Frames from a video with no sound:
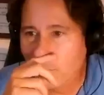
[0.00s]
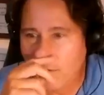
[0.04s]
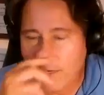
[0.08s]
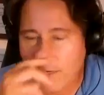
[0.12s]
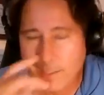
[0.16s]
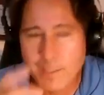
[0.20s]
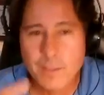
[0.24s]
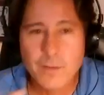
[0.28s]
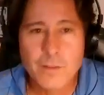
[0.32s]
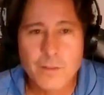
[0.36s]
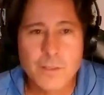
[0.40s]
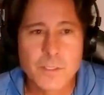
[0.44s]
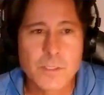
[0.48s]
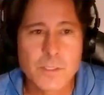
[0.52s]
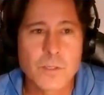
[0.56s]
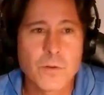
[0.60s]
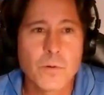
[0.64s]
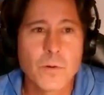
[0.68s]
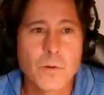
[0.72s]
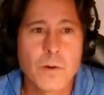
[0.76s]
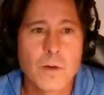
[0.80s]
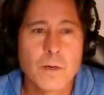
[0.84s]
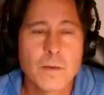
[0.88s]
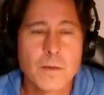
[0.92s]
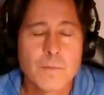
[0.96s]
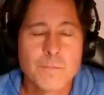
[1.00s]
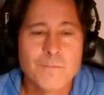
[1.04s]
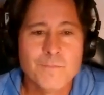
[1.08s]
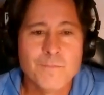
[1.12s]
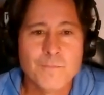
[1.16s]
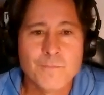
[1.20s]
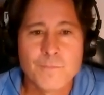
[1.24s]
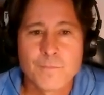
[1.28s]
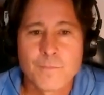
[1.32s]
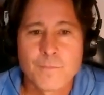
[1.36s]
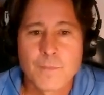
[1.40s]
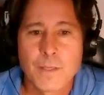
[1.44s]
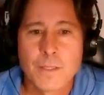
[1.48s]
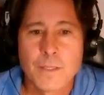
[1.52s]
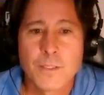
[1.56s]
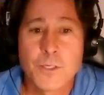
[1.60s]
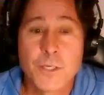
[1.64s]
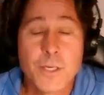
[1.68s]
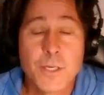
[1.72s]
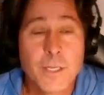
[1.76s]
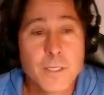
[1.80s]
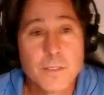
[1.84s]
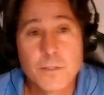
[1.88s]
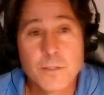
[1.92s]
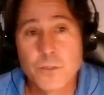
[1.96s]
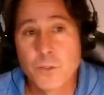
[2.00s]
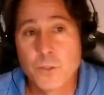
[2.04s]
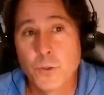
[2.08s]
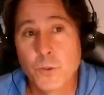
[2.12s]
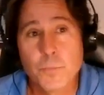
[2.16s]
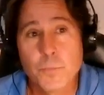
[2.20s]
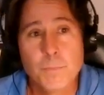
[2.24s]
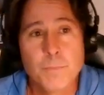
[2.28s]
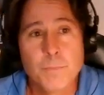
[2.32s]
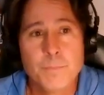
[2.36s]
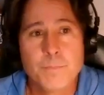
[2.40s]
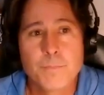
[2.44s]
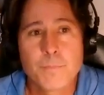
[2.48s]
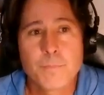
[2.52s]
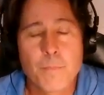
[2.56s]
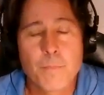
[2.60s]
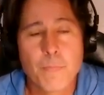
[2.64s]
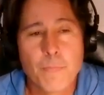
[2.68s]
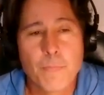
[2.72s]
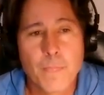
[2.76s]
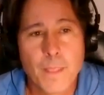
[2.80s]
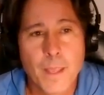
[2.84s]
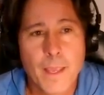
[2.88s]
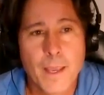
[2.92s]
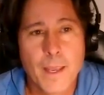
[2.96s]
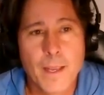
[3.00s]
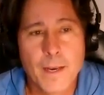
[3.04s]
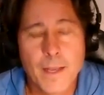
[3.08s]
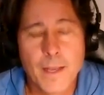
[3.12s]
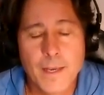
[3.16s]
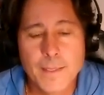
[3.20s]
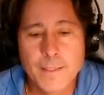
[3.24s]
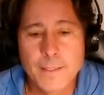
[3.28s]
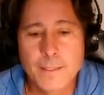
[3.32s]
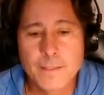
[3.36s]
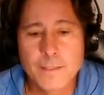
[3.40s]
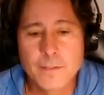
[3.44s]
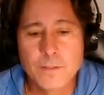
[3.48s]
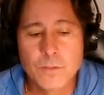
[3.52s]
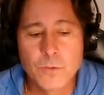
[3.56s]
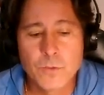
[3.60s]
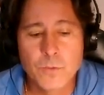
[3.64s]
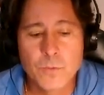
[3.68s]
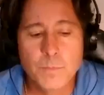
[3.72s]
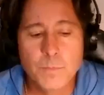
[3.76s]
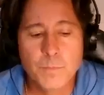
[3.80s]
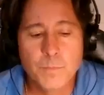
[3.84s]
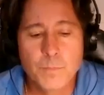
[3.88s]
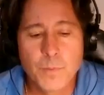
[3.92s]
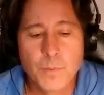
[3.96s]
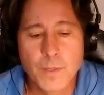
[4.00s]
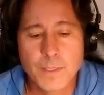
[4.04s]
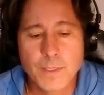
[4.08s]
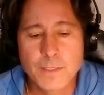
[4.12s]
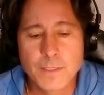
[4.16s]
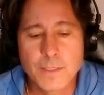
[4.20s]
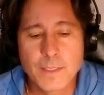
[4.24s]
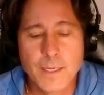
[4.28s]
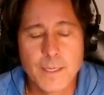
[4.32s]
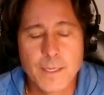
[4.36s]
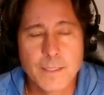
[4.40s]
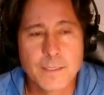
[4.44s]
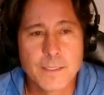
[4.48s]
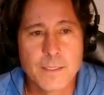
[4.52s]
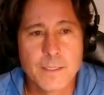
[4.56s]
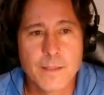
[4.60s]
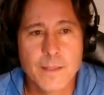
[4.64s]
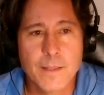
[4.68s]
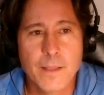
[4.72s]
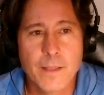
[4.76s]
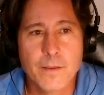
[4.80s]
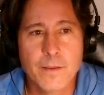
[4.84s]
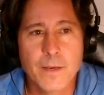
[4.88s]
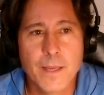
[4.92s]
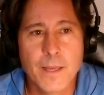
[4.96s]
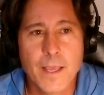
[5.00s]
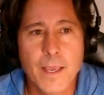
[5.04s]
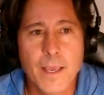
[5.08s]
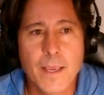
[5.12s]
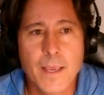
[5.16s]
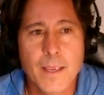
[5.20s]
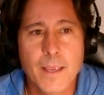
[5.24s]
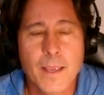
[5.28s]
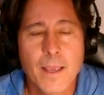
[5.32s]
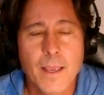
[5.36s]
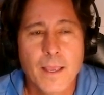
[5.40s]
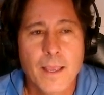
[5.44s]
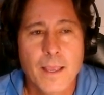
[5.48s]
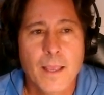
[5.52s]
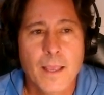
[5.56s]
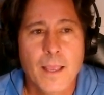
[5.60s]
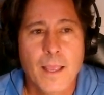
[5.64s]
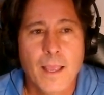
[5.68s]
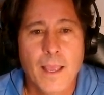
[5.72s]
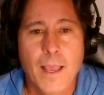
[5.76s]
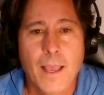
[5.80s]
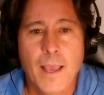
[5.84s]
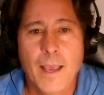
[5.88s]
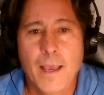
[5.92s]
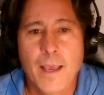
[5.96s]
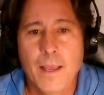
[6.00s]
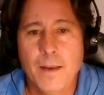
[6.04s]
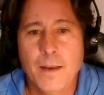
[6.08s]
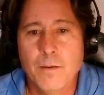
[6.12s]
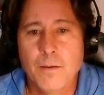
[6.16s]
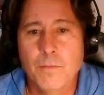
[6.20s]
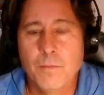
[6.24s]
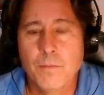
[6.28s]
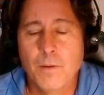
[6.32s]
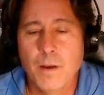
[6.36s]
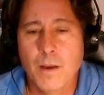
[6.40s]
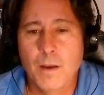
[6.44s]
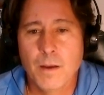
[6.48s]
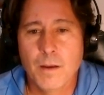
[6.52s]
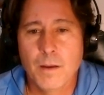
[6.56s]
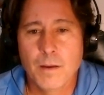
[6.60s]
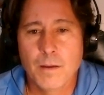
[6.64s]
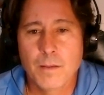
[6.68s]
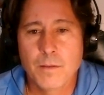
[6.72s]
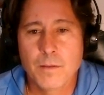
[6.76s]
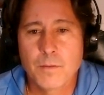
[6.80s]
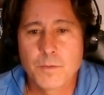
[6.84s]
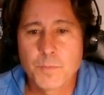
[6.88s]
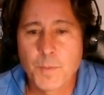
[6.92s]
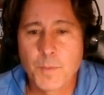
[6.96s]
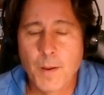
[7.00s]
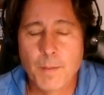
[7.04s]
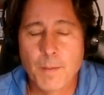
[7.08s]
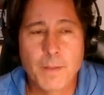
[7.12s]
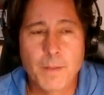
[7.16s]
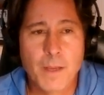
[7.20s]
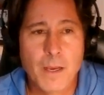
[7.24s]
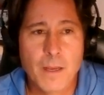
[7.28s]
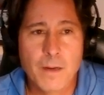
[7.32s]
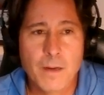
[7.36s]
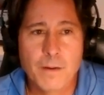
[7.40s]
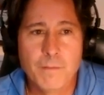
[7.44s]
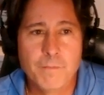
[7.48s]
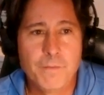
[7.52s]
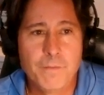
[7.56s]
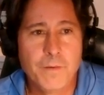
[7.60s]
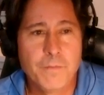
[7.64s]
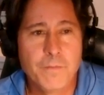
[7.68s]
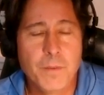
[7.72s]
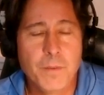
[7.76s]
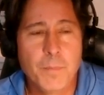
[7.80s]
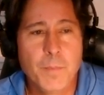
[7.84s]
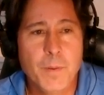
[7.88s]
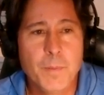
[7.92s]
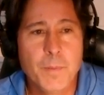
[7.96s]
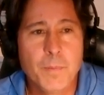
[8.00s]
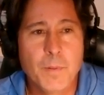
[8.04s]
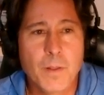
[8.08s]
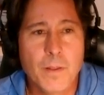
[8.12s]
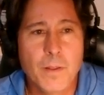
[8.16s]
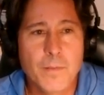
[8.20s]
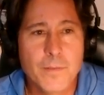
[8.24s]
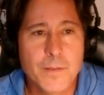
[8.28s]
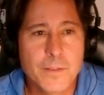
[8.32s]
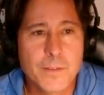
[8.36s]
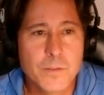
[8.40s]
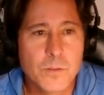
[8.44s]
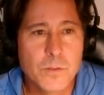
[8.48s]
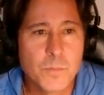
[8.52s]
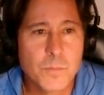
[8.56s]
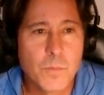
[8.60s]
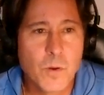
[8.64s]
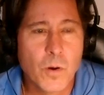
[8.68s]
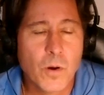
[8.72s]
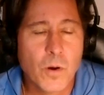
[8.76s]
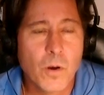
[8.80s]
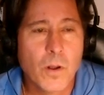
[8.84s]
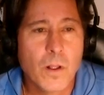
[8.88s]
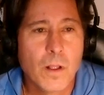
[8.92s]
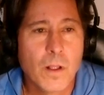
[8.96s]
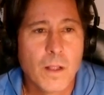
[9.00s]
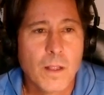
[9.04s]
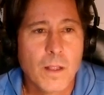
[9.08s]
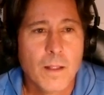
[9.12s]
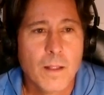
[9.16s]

into the store, she does Zoom. And I did a Zoom presentation the other day, and there's probably 150 people on the Zoom call.